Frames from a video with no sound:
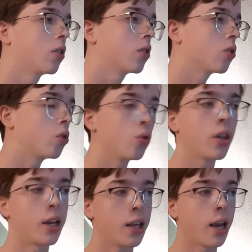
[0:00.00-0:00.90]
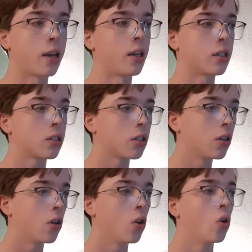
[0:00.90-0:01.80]
So doing that again, it's
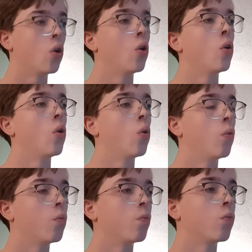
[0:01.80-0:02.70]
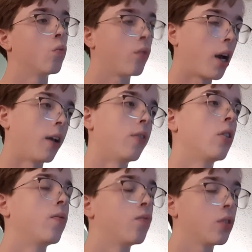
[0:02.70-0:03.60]
5,
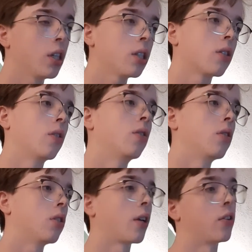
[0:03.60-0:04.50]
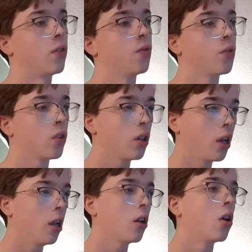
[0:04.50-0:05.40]
6, 7,
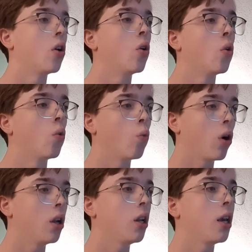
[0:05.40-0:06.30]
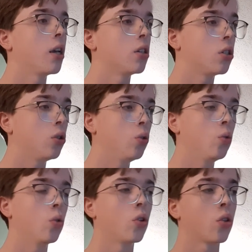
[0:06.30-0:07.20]
8, 1 and
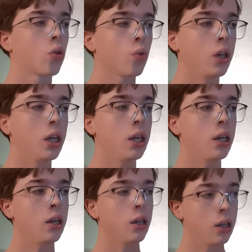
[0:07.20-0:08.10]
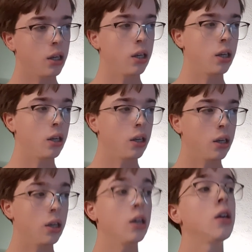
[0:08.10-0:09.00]
2,
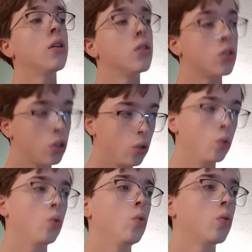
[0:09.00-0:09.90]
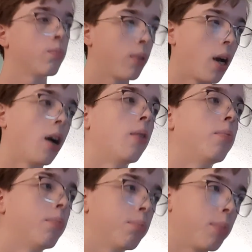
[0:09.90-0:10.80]
3, 2, bam,
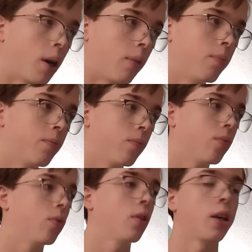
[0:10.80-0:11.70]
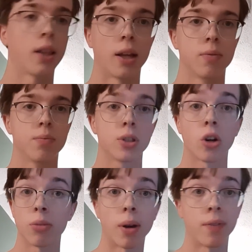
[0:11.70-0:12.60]
bam, like that.
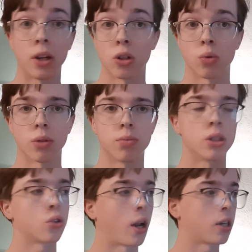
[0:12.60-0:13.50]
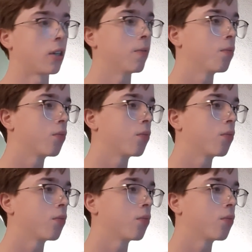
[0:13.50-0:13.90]
Sorry if my fingers were distracting.